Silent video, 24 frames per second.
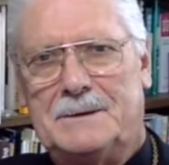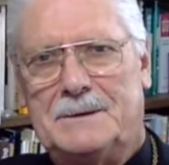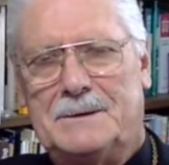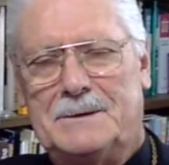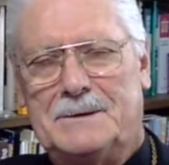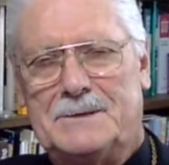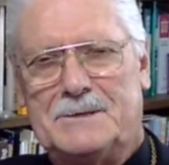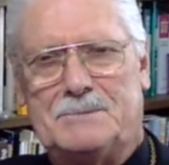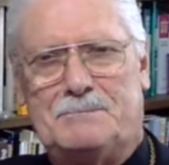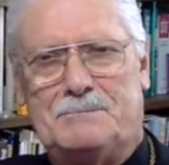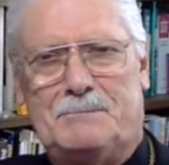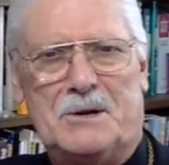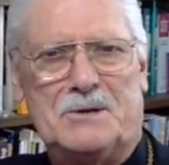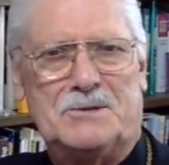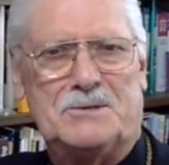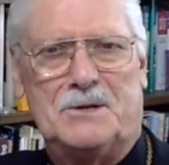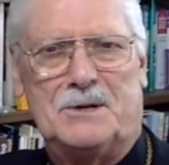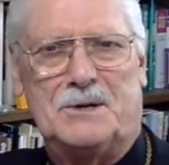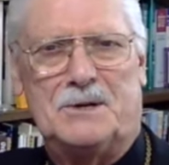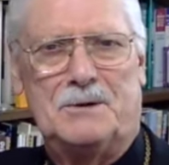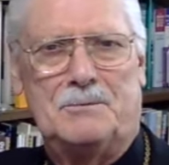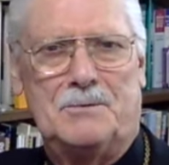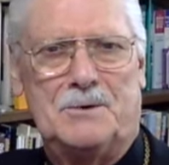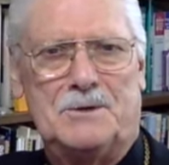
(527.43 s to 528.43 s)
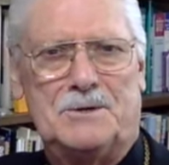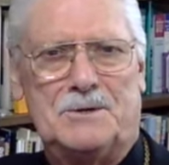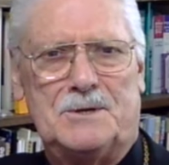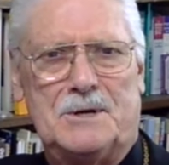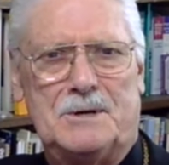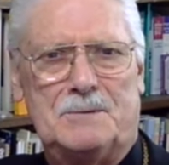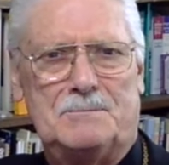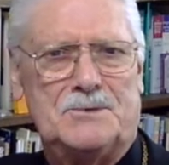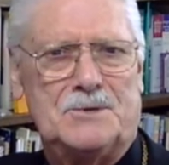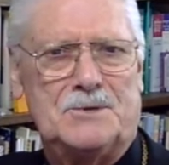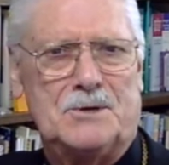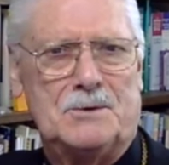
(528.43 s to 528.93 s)
especially when
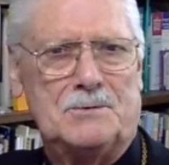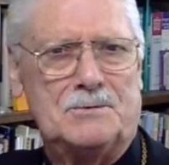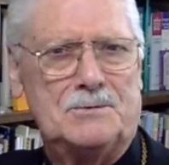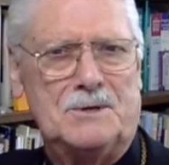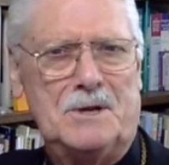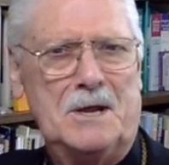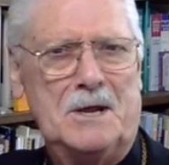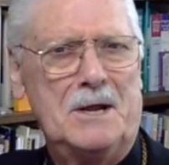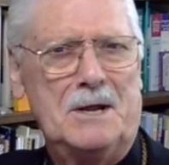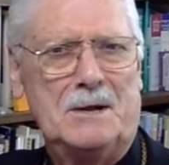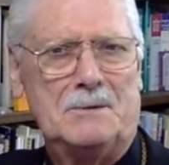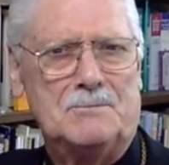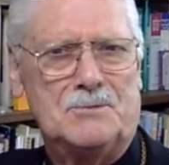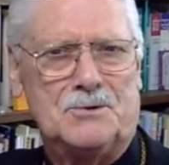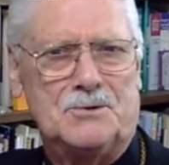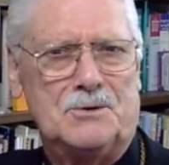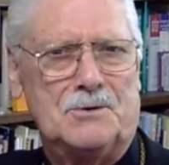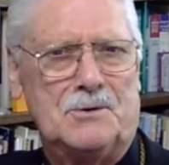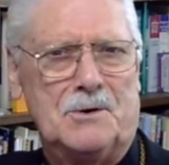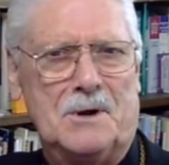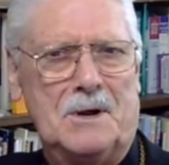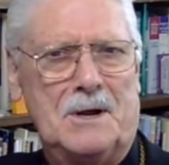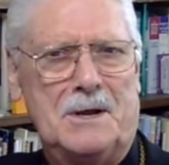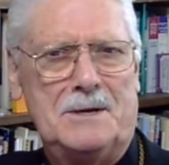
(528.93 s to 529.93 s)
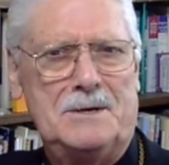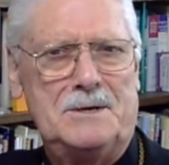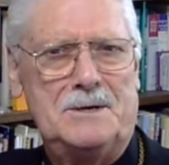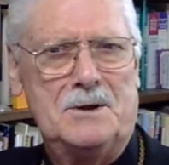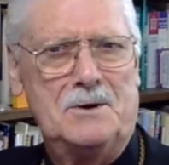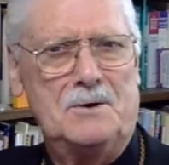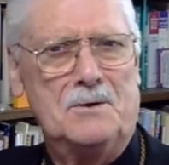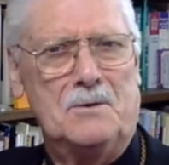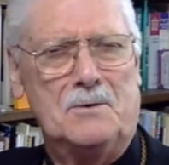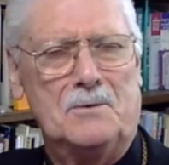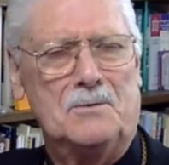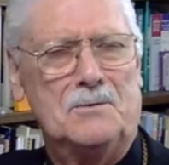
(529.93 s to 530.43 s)
I'm so damn sure I
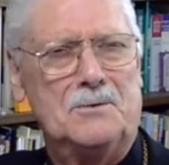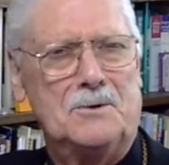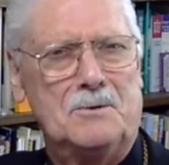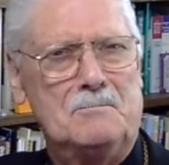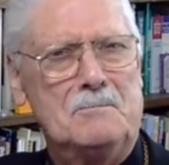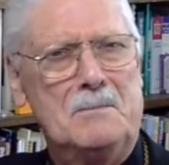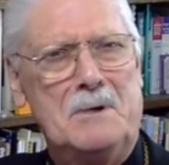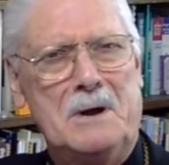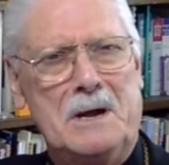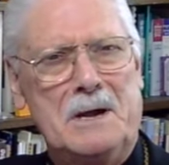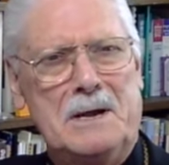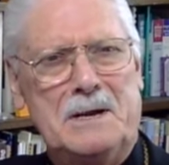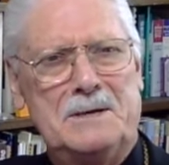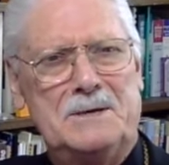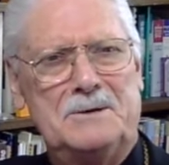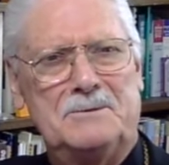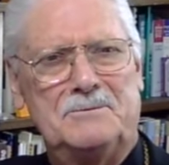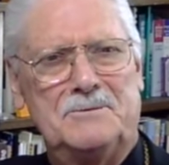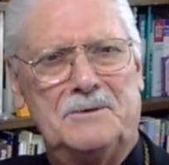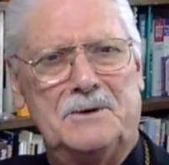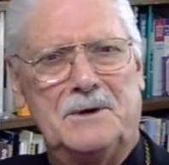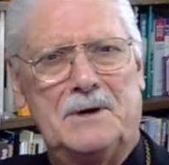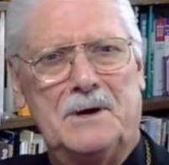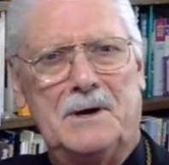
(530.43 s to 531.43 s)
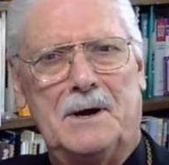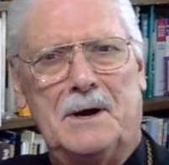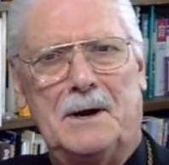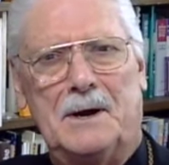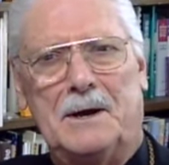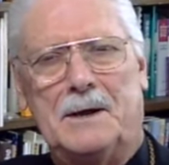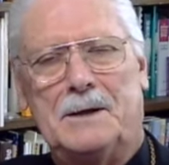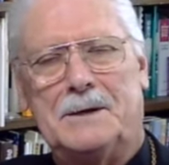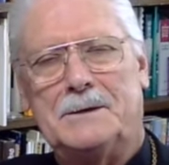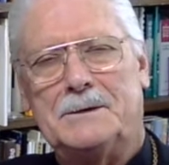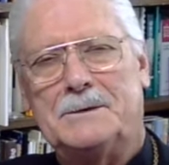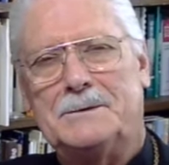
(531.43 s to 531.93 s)
know the mind of
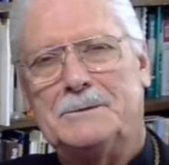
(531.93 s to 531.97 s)
God.